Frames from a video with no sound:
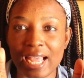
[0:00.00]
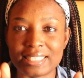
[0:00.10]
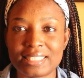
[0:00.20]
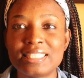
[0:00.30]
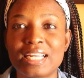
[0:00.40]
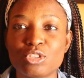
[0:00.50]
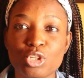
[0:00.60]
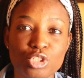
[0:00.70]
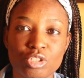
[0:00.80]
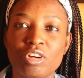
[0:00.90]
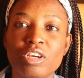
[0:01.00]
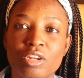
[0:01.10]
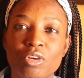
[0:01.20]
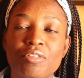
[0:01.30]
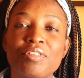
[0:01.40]
I see that you're strong
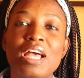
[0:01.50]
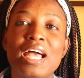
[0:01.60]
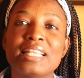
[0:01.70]
enough.